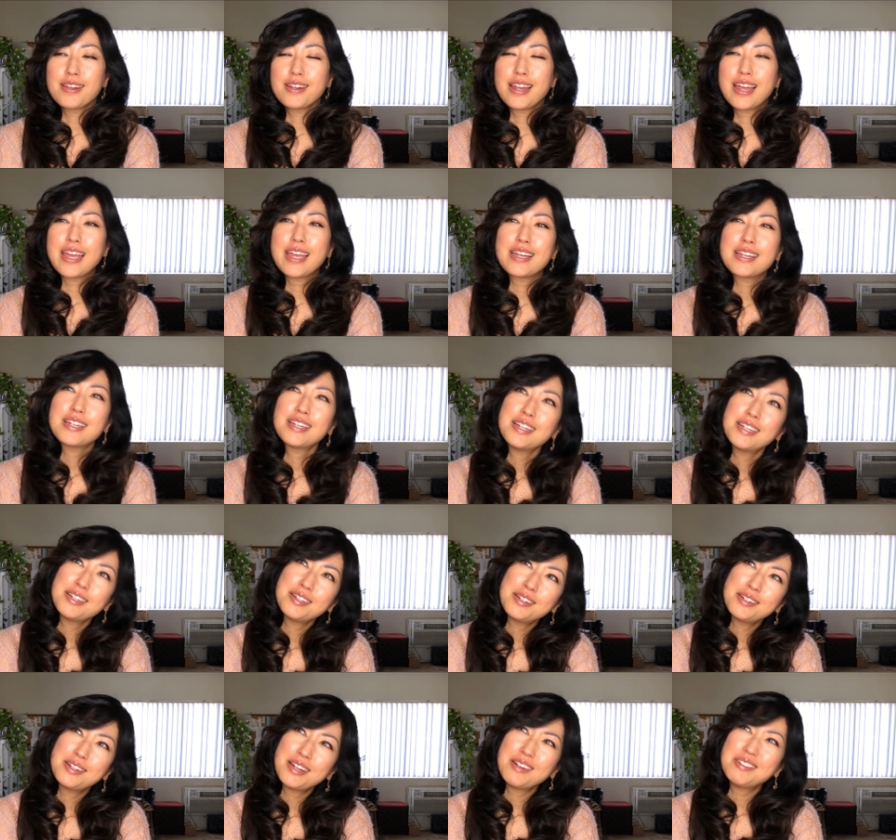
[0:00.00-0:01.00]
Like,
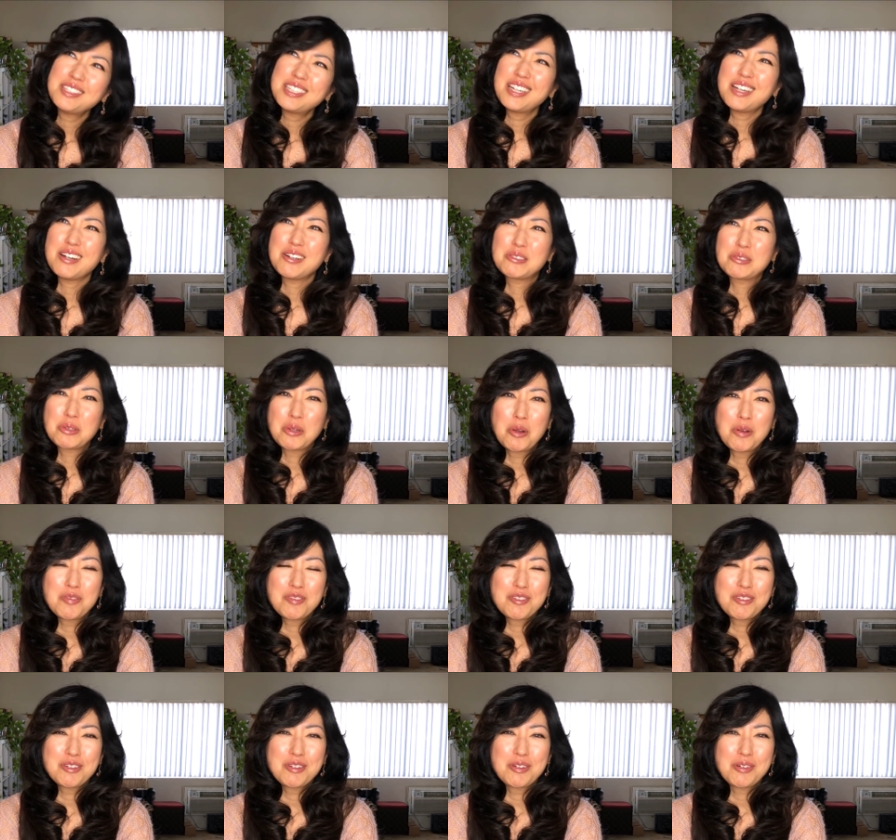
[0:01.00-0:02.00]
I would say
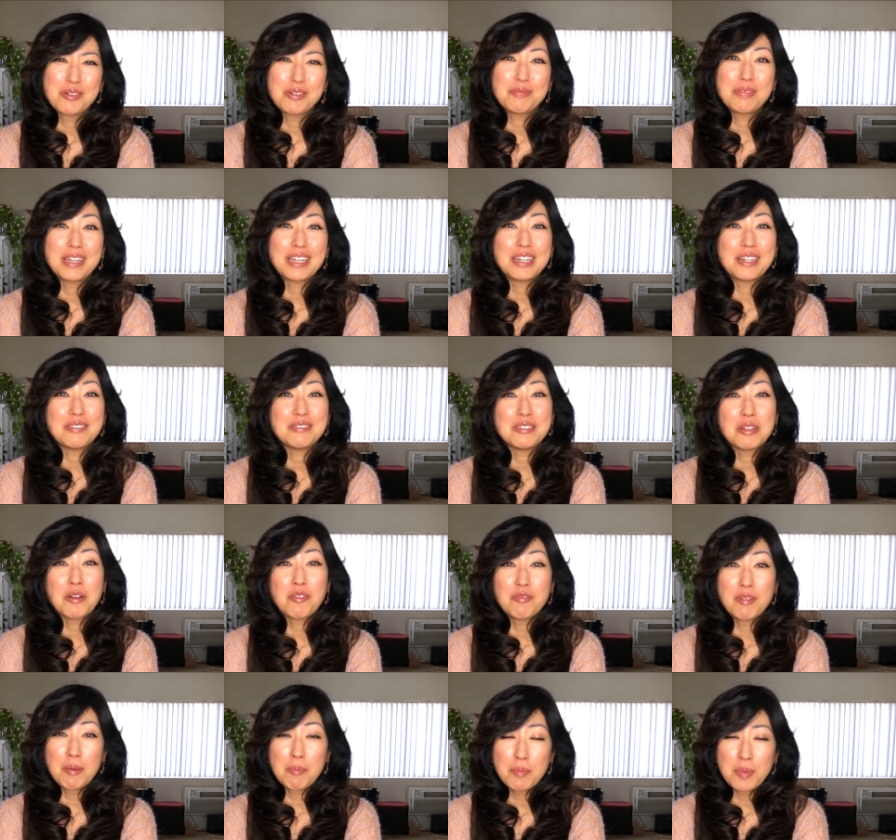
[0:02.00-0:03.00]
October or beginning of
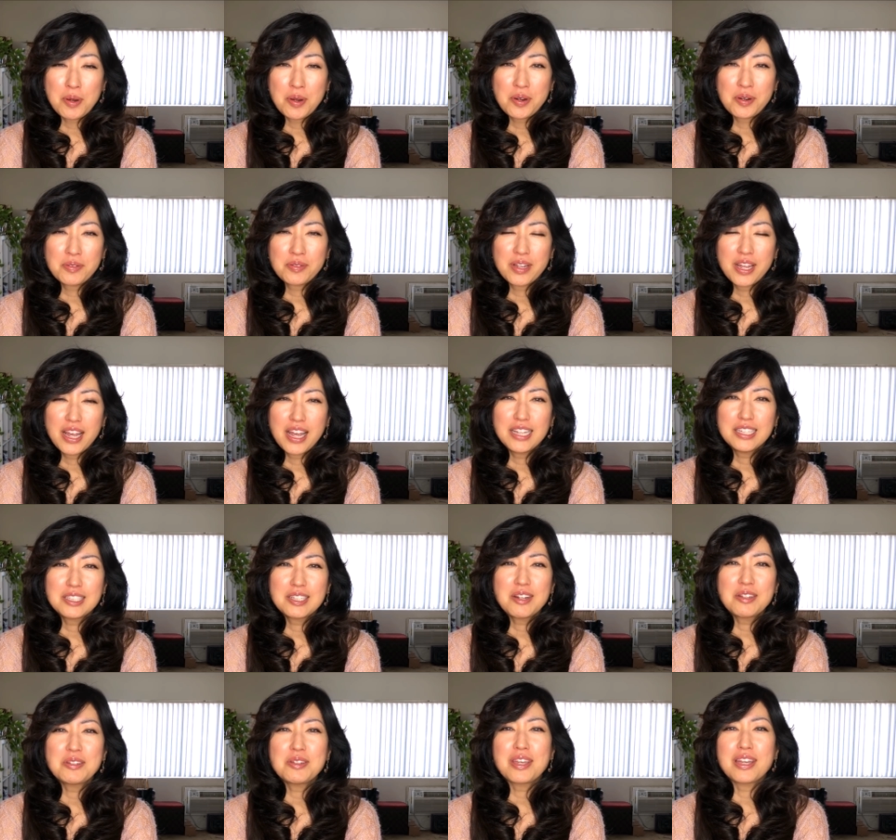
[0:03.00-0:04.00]
November, I
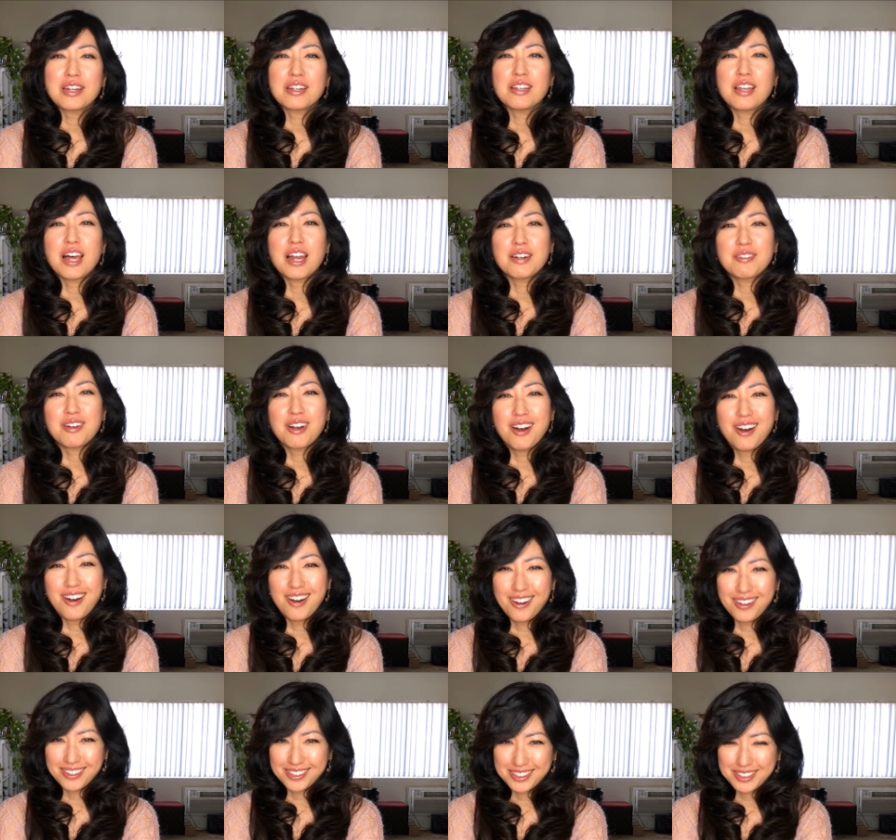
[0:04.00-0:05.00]
started to get a lot of
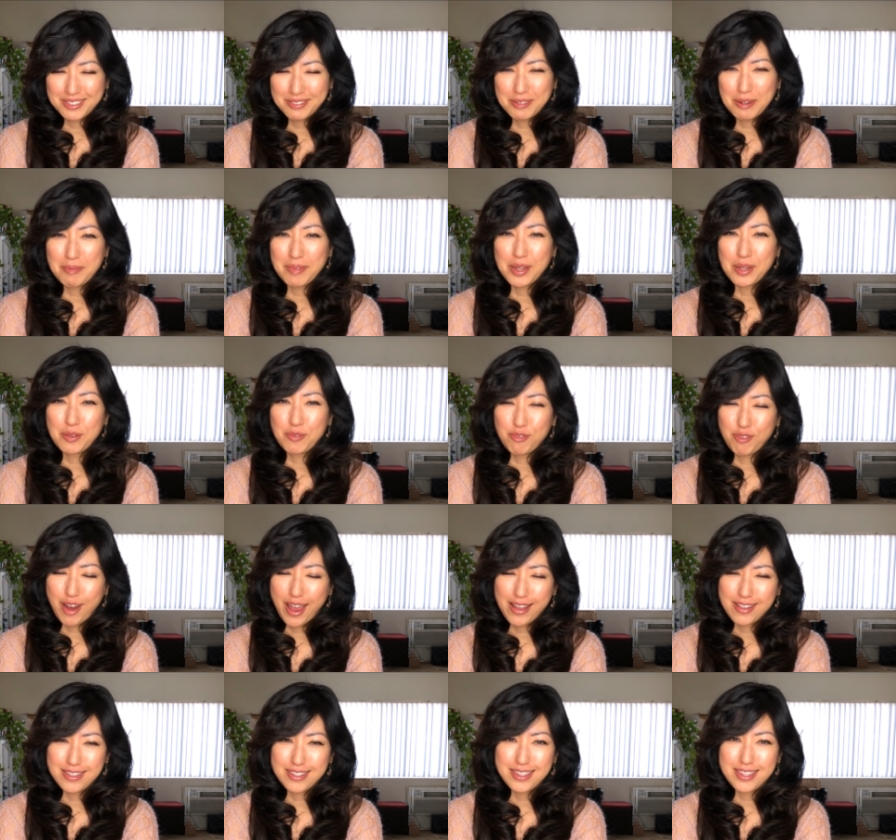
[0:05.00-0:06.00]
calls from my good
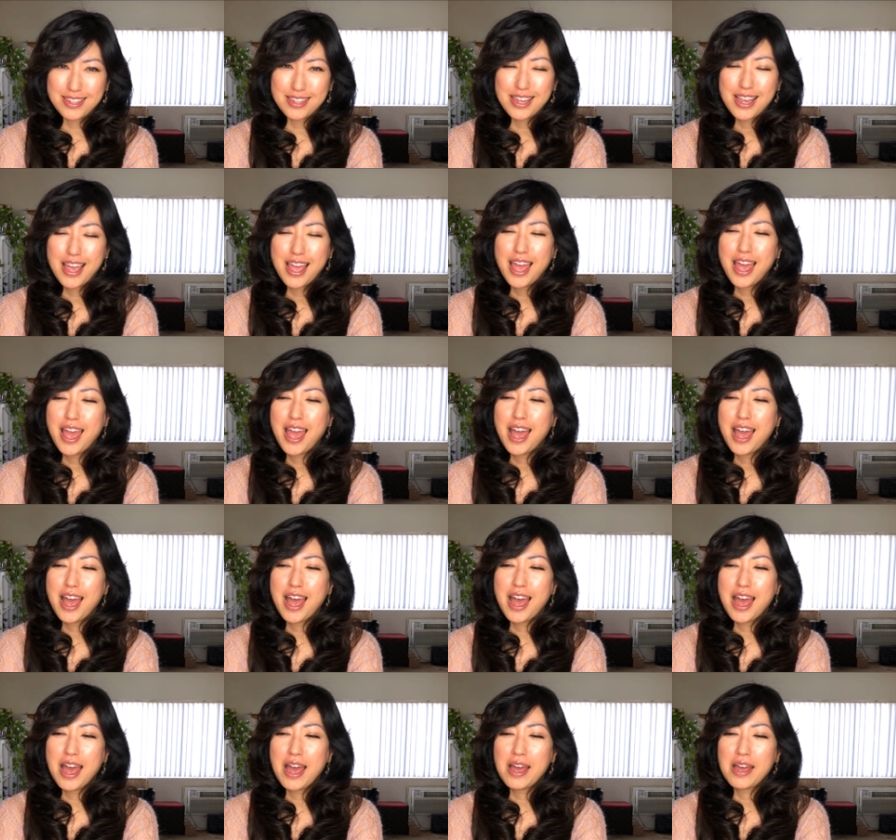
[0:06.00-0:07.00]
friends.
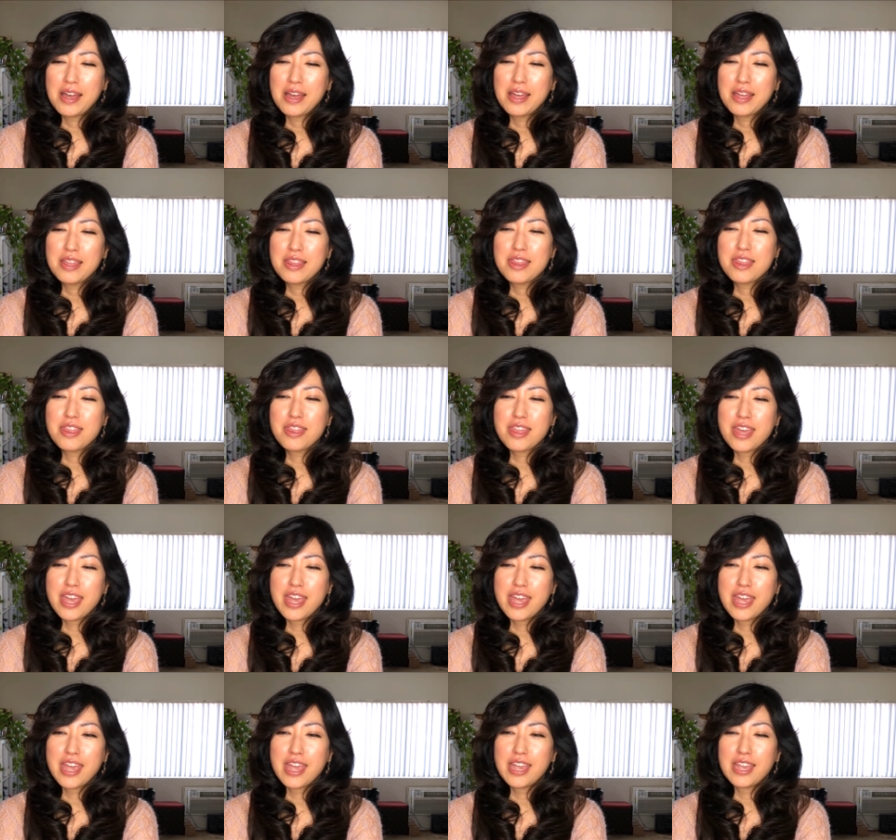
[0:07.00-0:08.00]

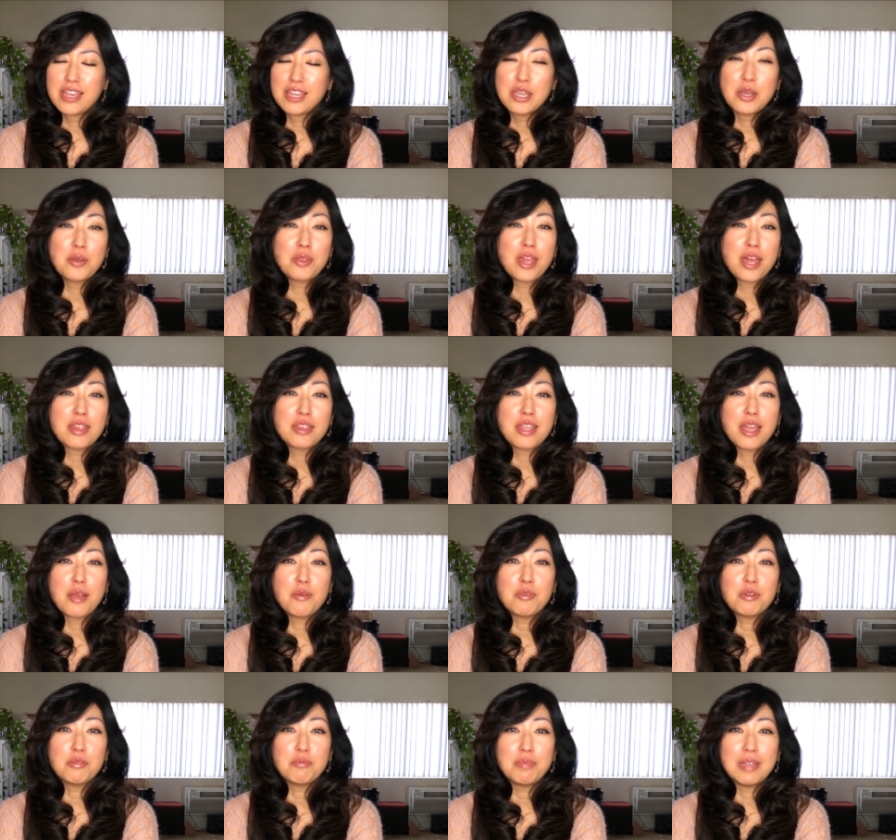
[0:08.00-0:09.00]
They knew that they
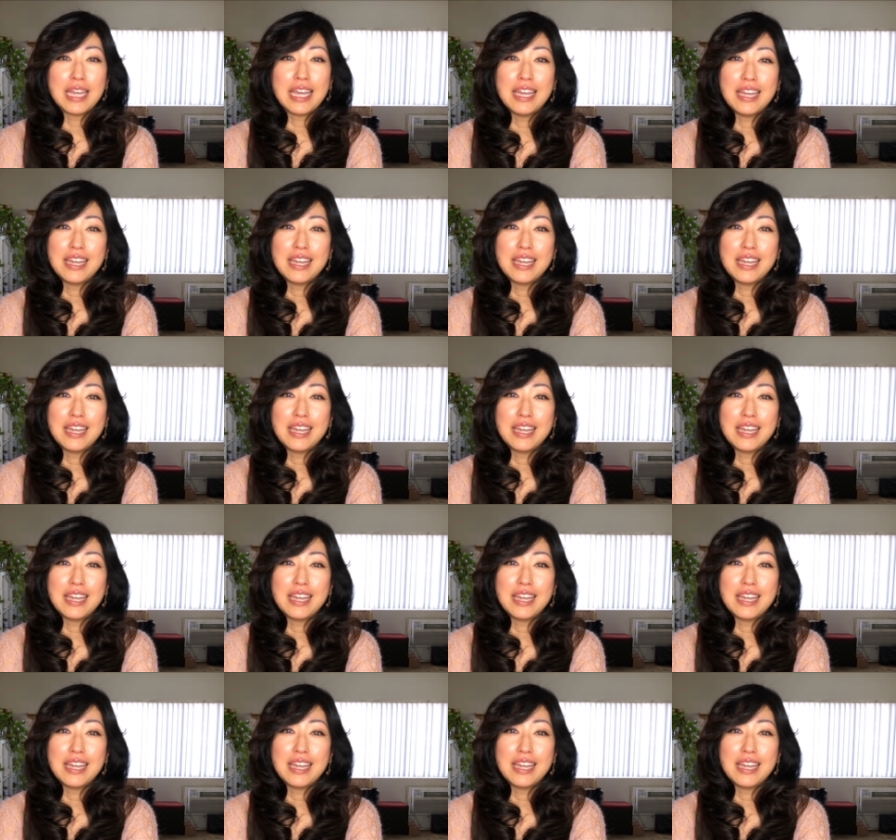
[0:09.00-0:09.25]
would